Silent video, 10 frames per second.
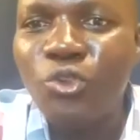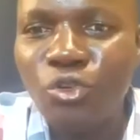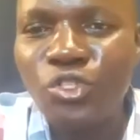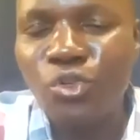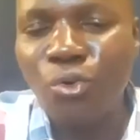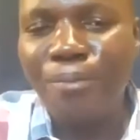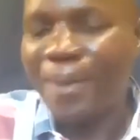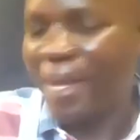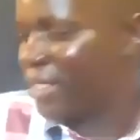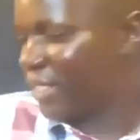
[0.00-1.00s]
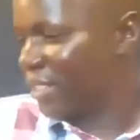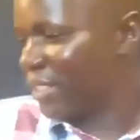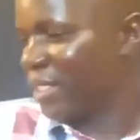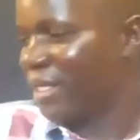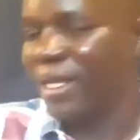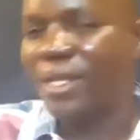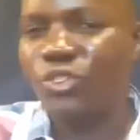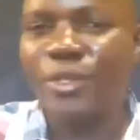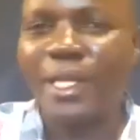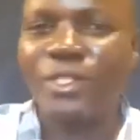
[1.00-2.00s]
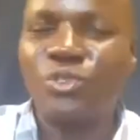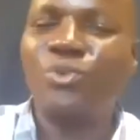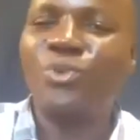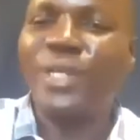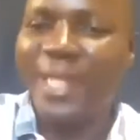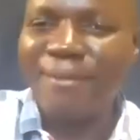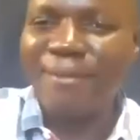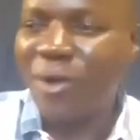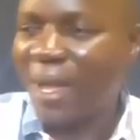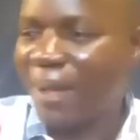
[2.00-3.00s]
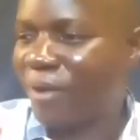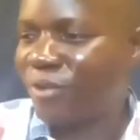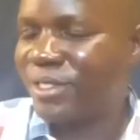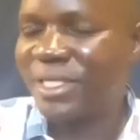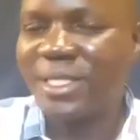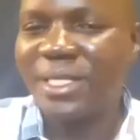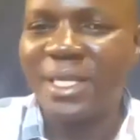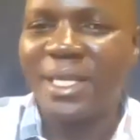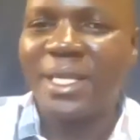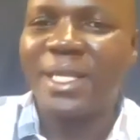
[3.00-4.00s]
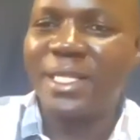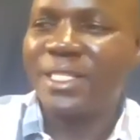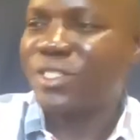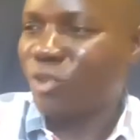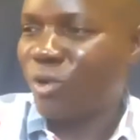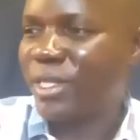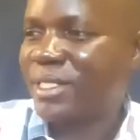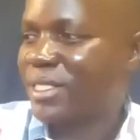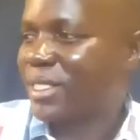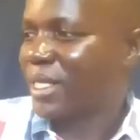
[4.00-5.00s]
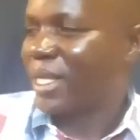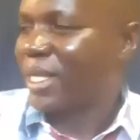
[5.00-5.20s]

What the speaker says: YouTube pages, so that you learn more about these solids.